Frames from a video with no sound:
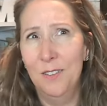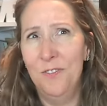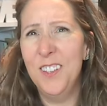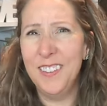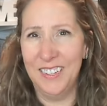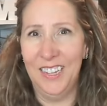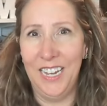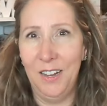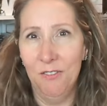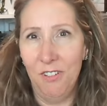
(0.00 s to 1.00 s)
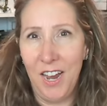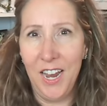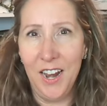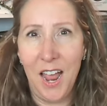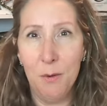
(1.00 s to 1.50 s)
physically,
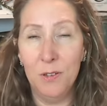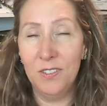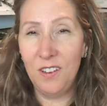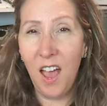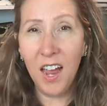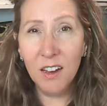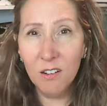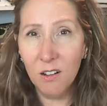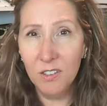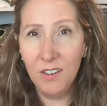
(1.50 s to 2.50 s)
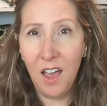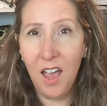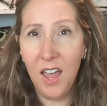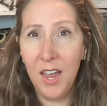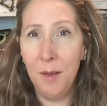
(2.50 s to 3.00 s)
right? I was tired all the
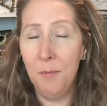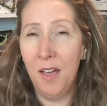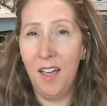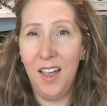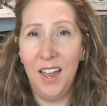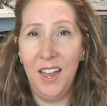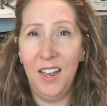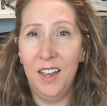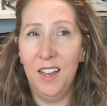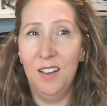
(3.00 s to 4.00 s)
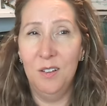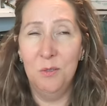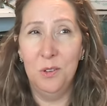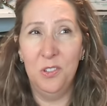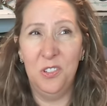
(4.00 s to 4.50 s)
time. I
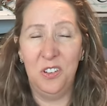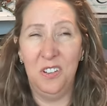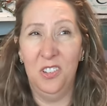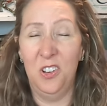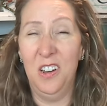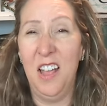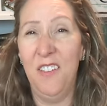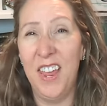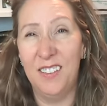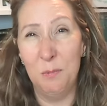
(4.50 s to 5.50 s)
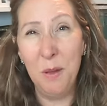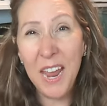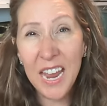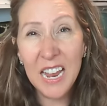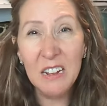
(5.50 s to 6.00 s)
was start, starting to have aches and
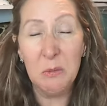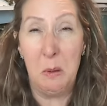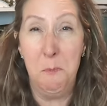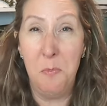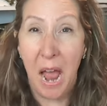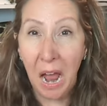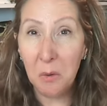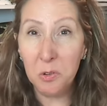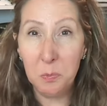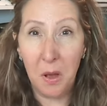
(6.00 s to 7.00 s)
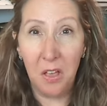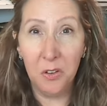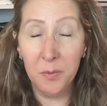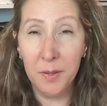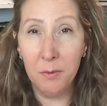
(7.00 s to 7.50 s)
pains. My back was
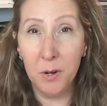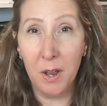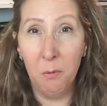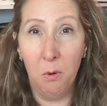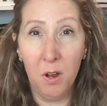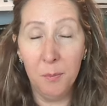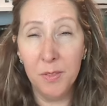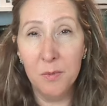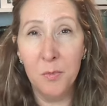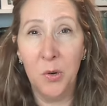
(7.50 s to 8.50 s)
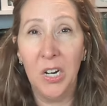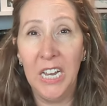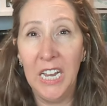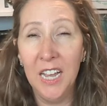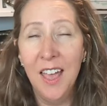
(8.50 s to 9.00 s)
bothering me when I woke up in the
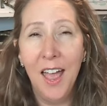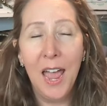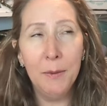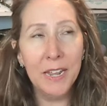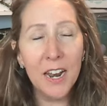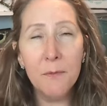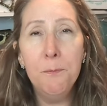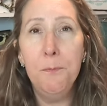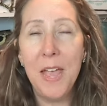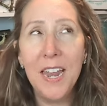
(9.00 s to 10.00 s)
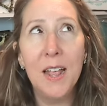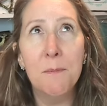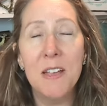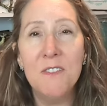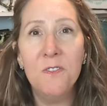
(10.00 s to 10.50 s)
morning. I get out of bed and
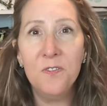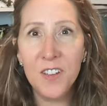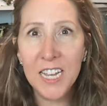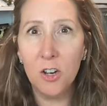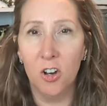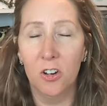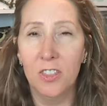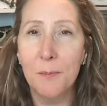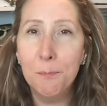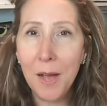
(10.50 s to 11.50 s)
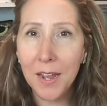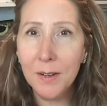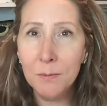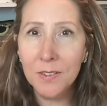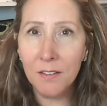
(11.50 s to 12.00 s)
my feet hurt, the
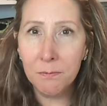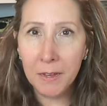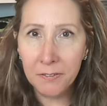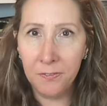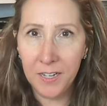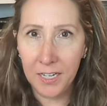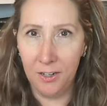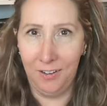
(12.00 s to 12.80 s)
bottoms of my feet.